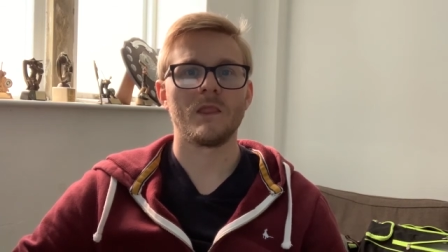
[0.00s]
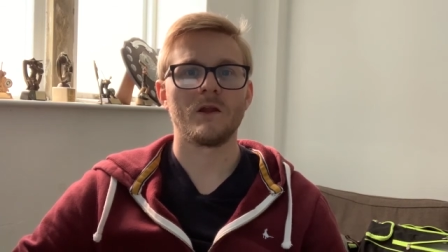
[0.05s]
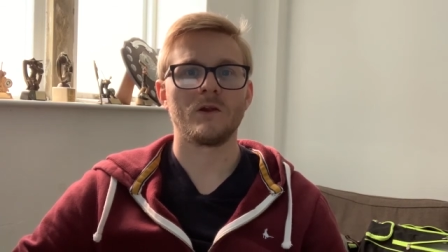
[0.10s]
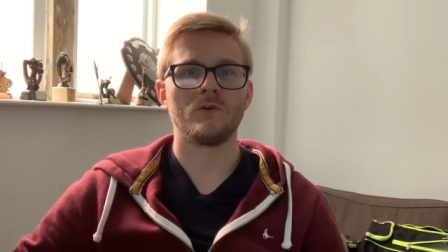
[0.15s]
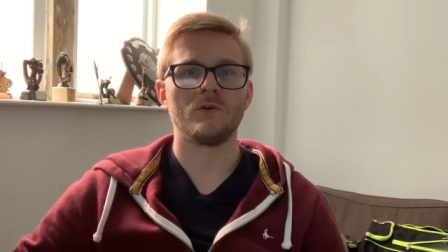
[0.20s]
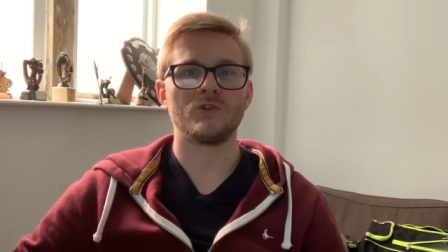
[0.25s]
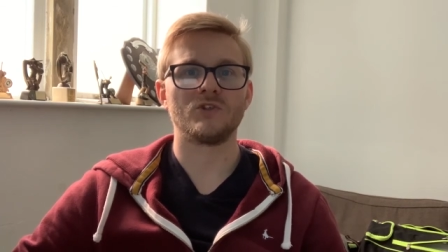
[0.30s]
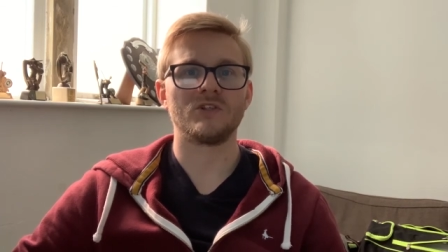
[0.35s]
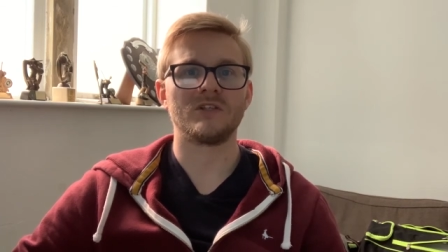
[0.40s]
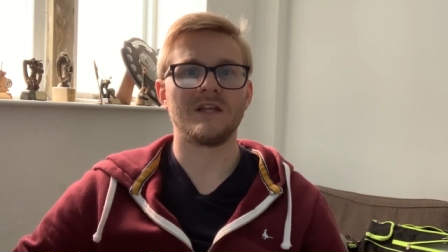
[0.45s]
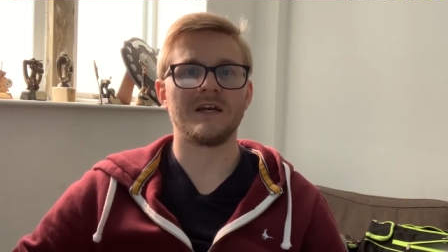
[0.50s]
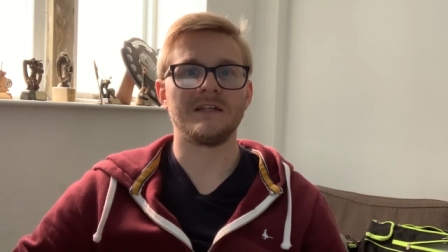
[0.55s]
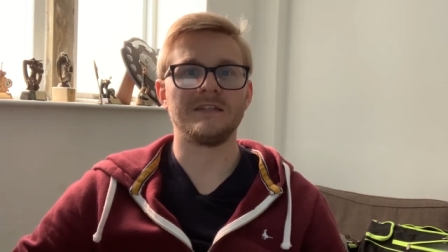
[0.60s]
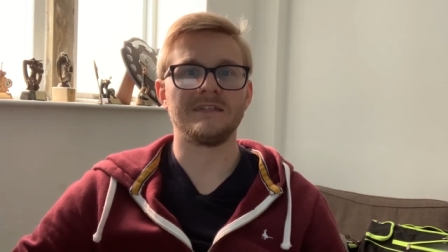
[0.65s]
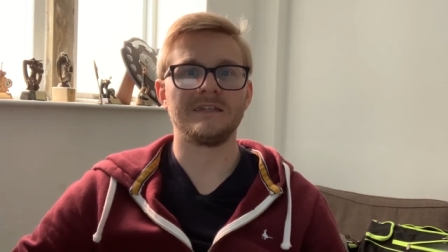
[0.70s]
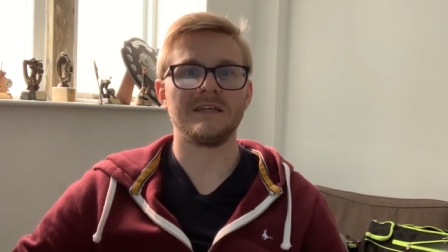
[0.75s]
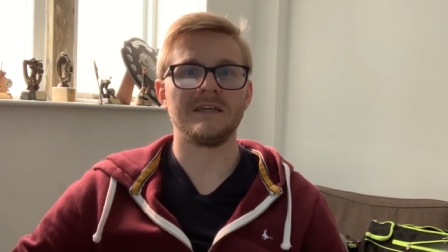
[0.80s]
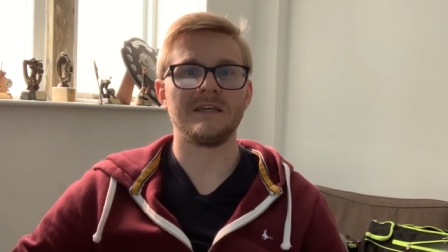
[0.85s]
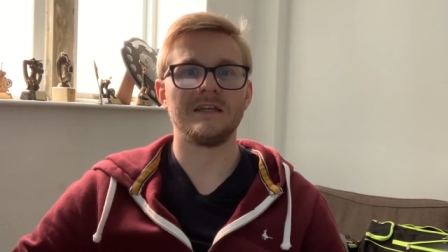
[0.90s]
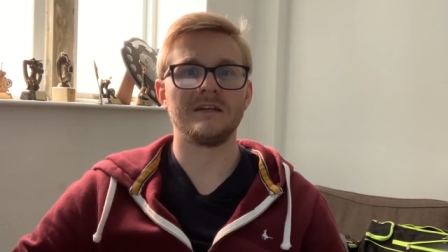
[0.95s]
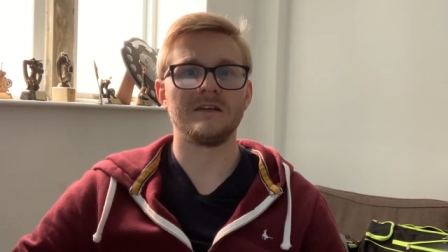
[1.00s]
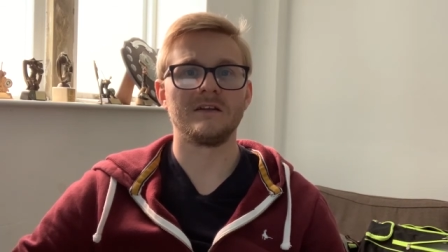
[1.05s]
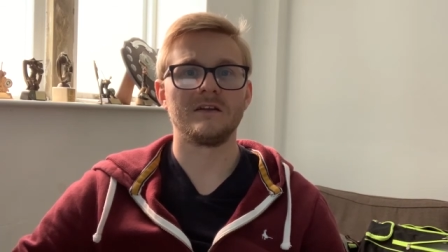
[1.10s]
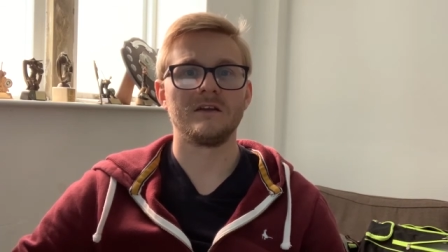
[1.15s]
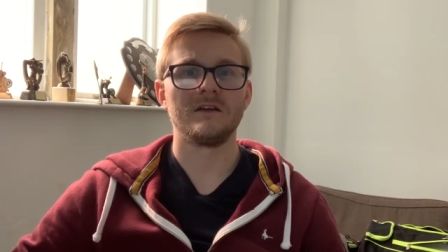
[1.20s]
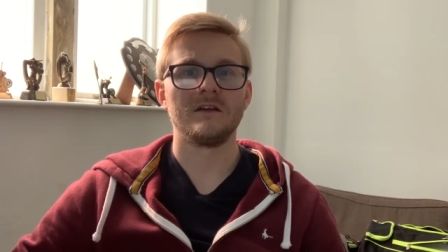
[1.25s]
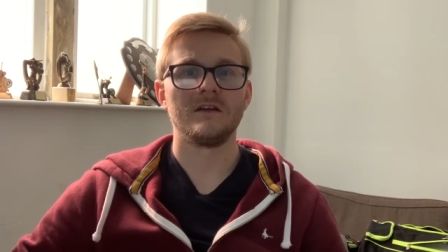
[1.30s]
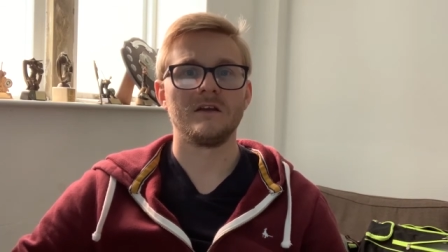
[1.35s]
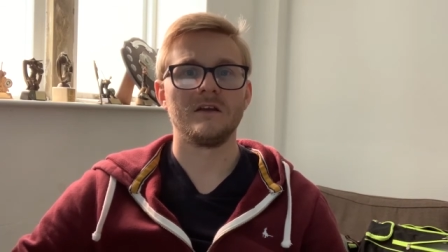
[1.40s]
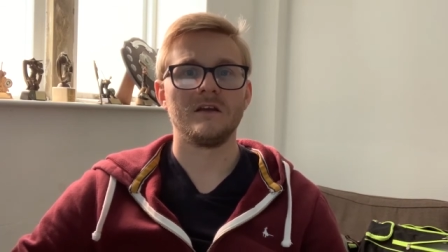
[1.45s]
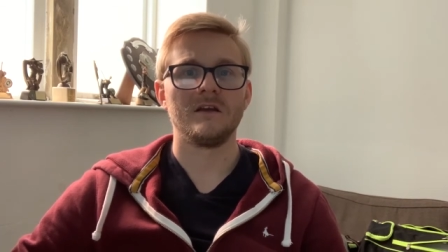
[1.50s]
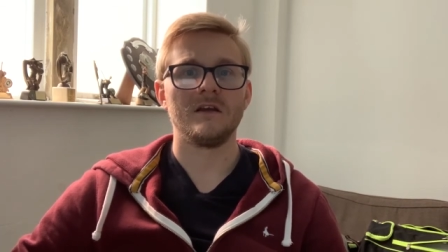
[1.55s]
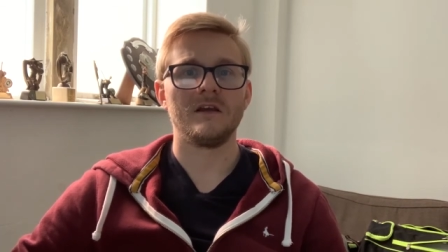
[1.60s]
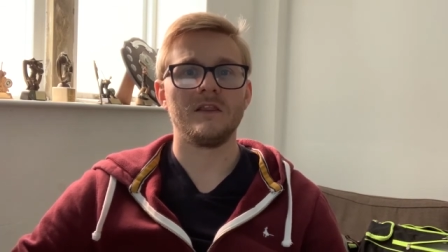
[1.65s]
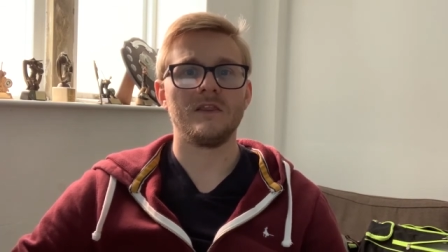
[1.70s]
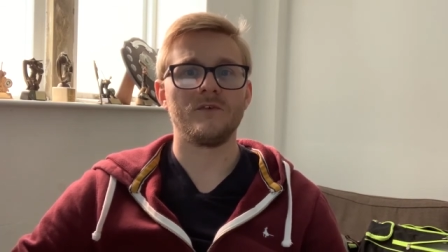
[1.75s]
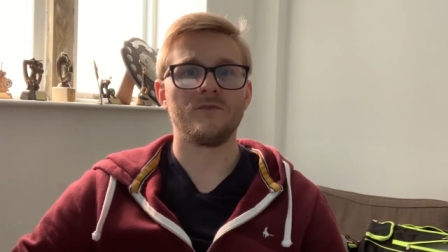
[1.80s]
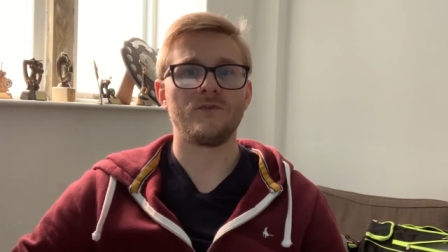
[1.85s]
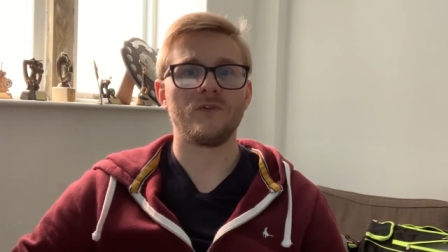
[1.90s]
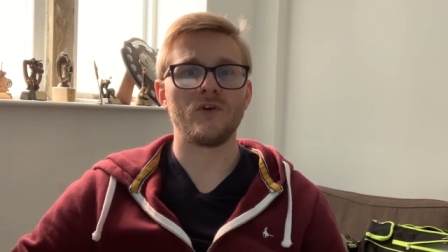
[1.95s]
Question 19.
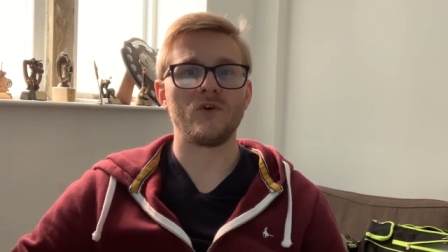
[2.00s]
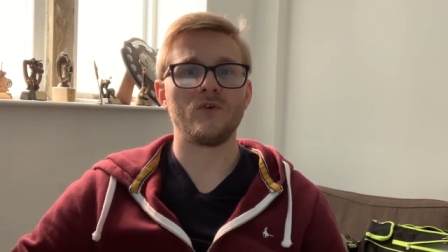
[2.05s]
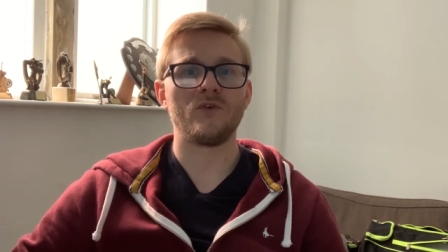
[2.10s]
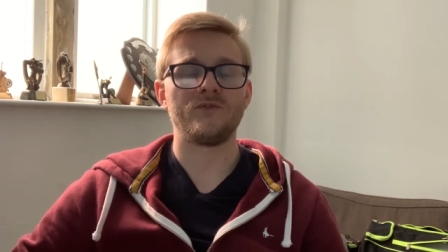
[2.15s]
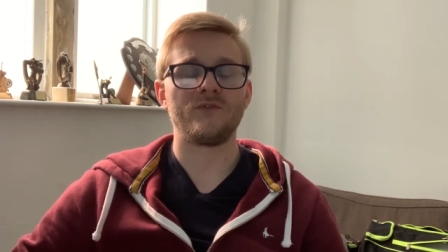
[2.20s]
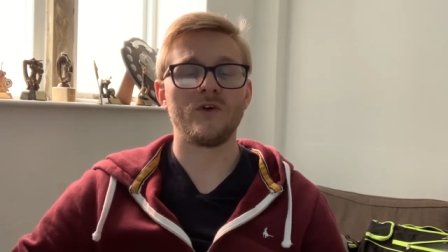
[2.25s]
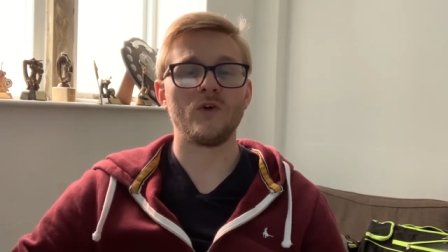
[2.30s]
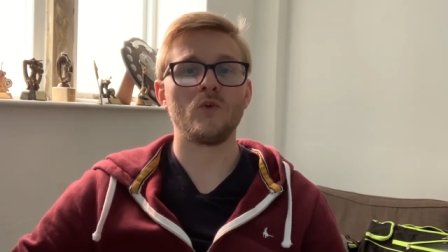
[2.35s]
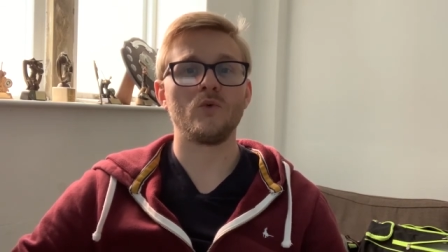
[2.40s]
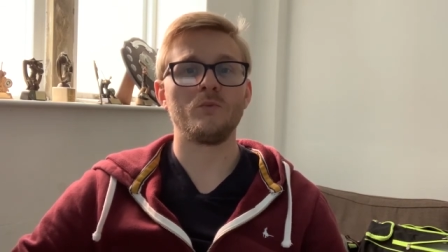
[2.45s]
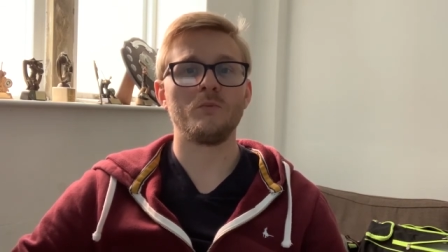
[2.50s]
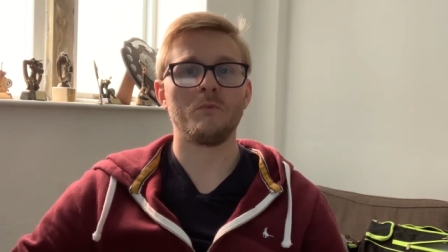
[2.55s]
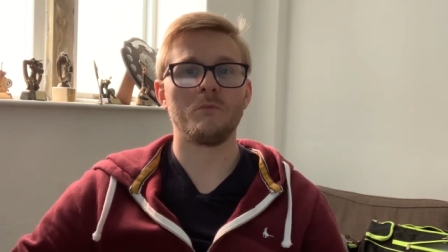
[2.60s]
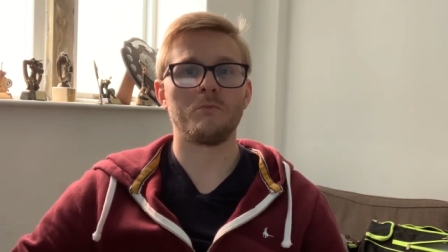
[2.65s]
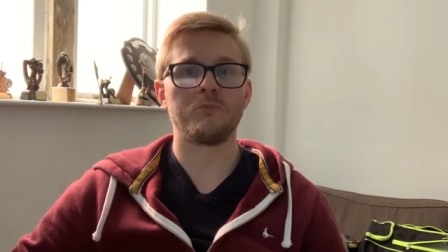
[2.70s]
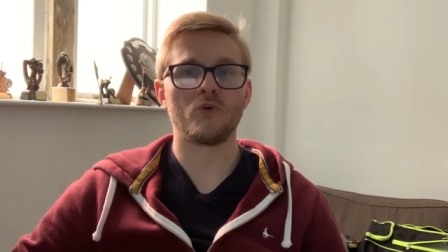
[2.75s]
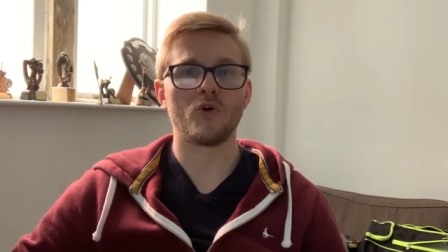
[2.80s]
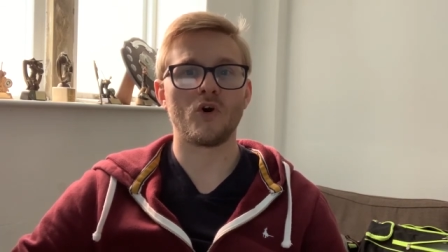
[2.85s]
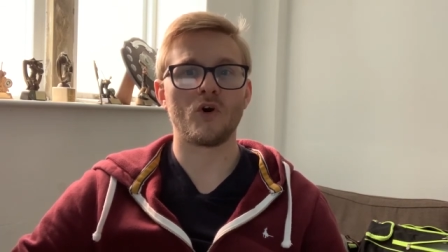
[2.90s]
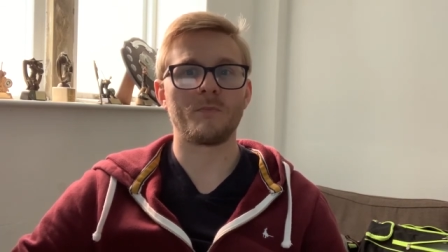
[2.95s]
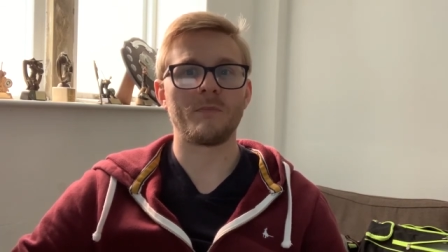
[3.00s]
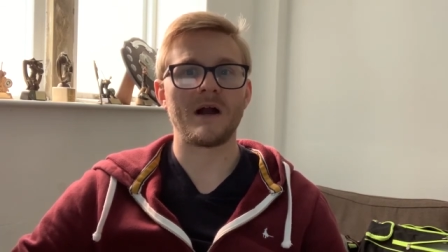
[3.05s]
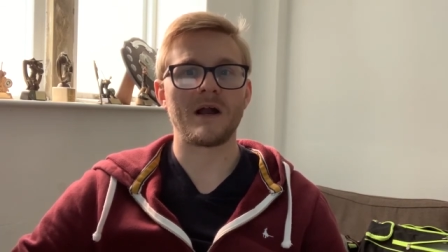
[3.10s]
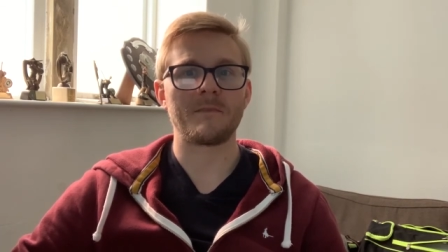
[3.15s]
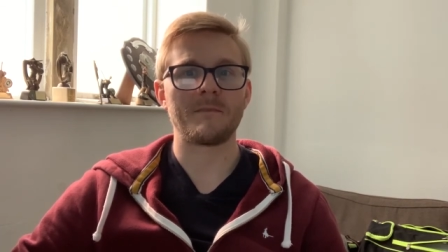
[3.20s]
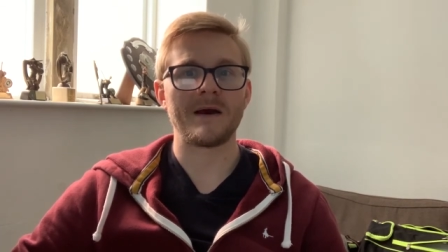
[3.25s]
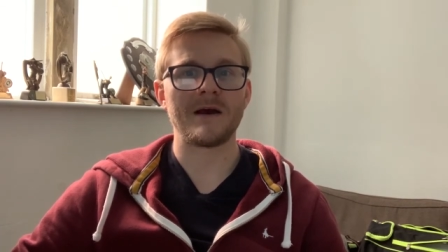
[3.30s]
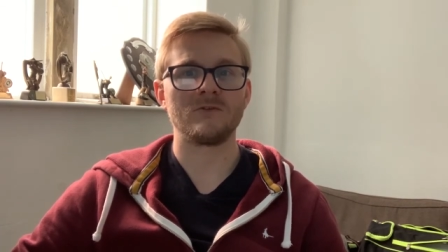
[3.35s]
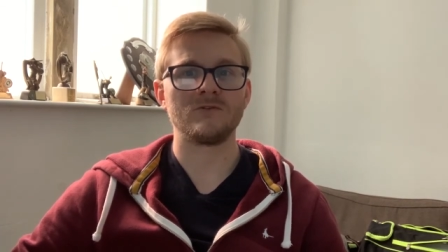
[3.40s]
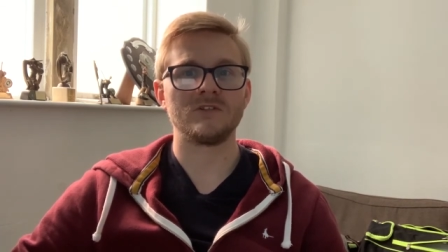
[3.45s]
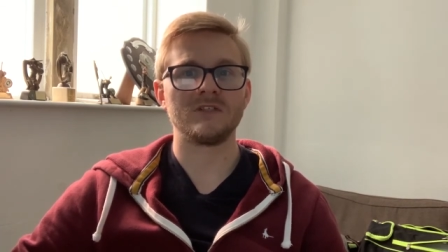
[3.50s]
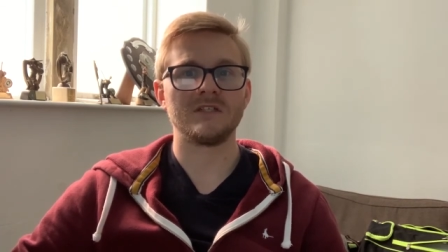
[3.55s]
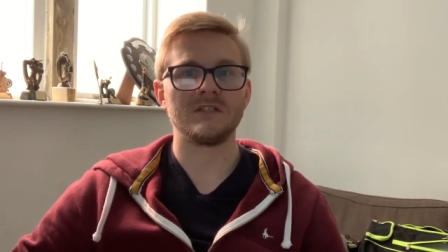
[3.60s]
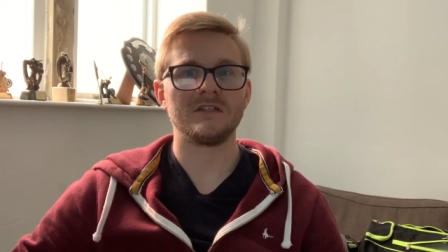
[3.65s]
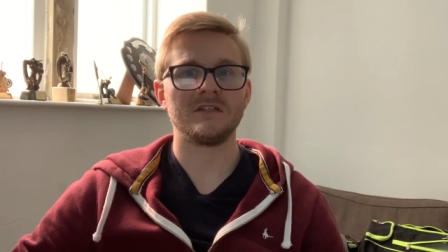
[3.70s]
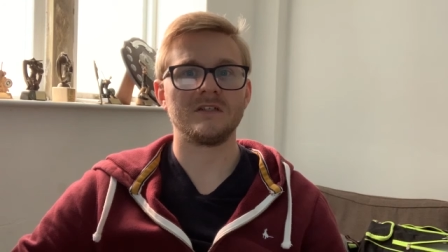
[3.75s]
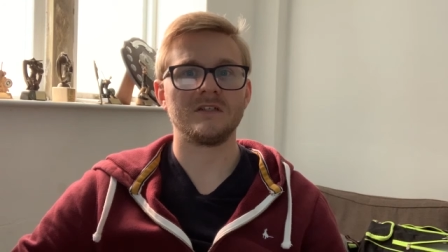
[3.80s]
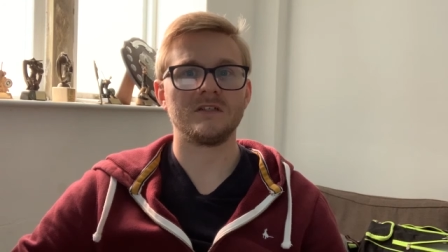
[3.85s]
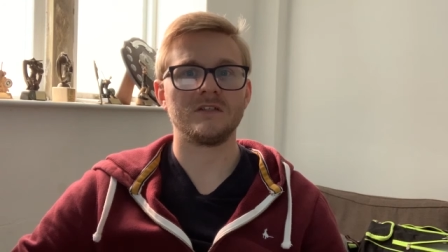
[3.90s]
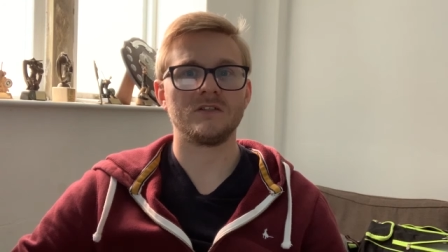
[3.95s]
In the film Brokeback
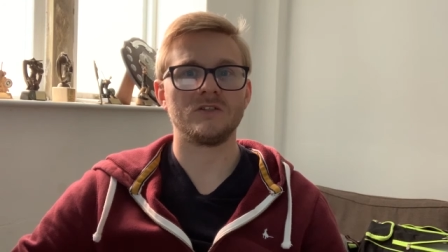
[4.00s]
Mountain,